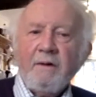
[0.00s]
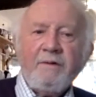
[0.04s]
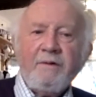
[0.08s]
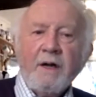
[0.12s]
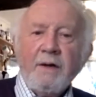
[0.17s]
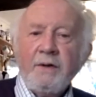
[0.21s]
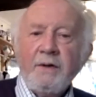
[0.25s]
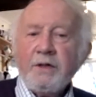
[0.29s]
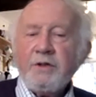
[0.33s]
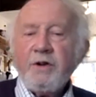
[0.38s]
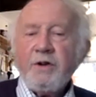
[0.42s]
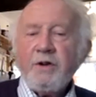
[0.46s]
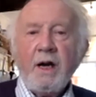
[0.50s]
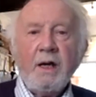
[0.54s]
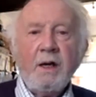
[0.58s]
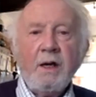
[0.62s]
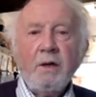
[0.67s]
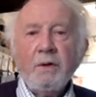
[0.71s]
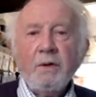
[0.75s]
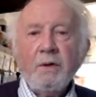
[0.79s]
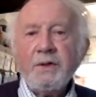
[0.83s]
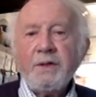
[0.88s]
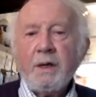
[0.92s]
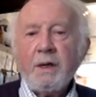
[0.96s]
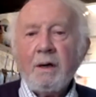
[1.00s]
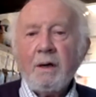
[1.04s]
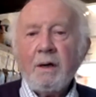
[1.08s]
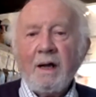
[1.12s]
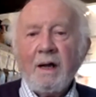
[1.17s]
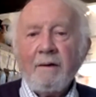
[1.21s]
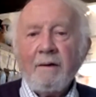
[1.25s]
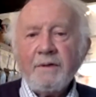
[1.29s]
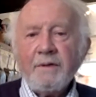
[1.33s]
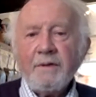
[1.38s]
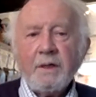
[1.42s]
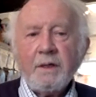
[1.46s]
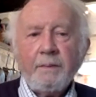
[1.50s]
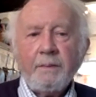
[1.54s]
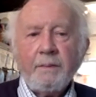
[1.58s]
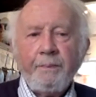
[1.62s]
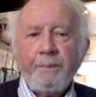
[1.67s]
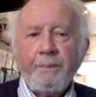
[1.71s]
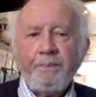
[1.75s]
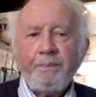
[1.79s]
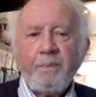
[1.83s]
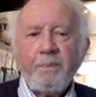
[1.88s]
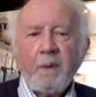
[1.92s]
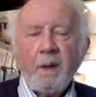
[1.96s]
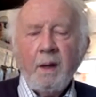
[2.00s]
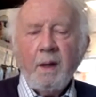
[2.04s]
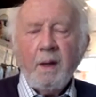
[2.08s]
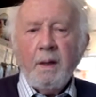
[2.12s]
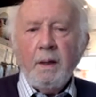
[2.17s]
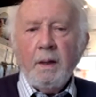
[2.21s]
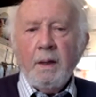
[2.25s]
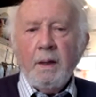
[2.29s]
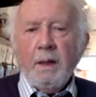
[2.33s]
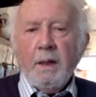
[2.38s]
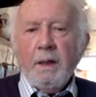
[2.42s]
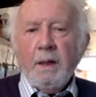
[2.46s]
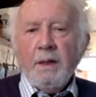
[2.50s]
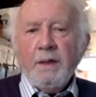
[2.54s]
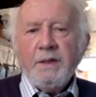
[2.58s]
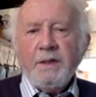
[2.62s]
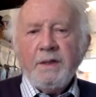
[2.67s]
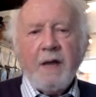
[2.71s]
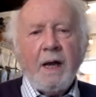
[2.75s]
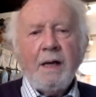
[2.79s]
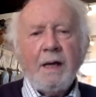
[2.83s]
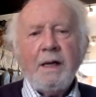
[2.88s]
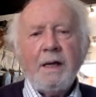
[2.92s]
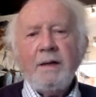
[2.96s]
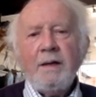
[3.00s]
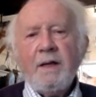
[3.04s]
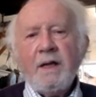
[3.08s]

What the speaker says: the training also left. Sadly,